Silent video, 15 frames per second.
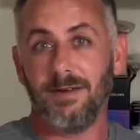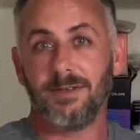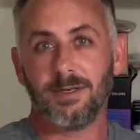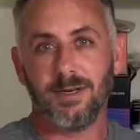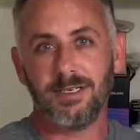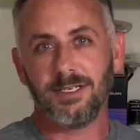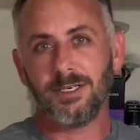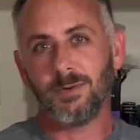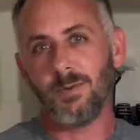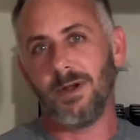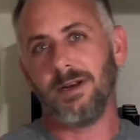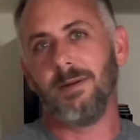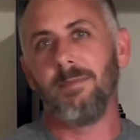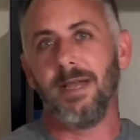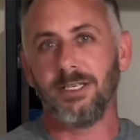So I just
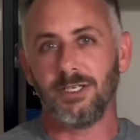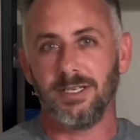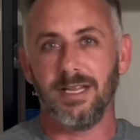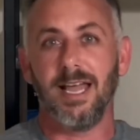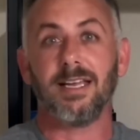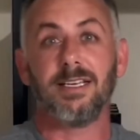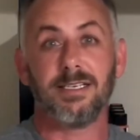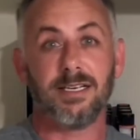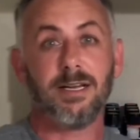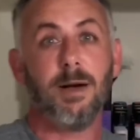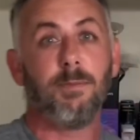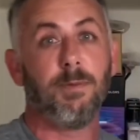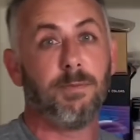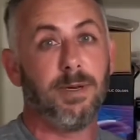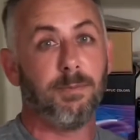wanted to mention that because a
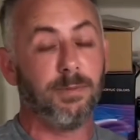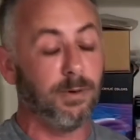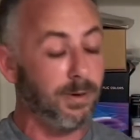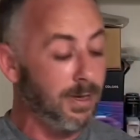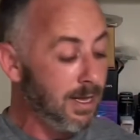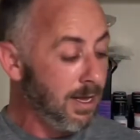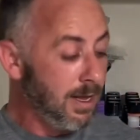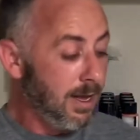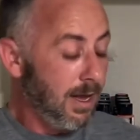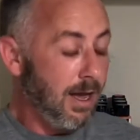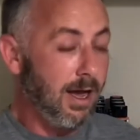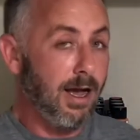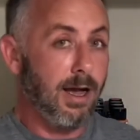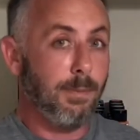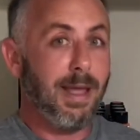couple people
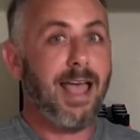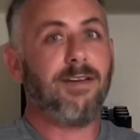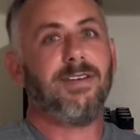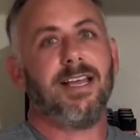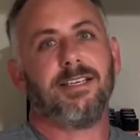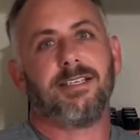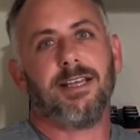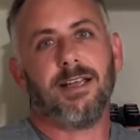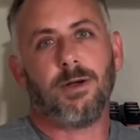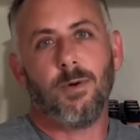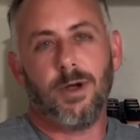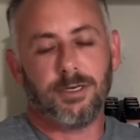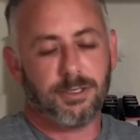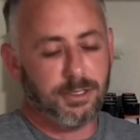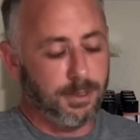have asked that
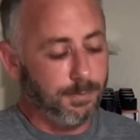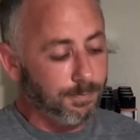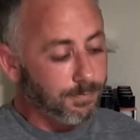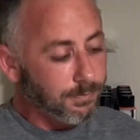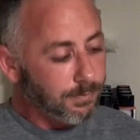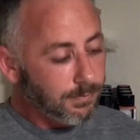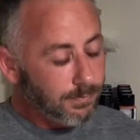question.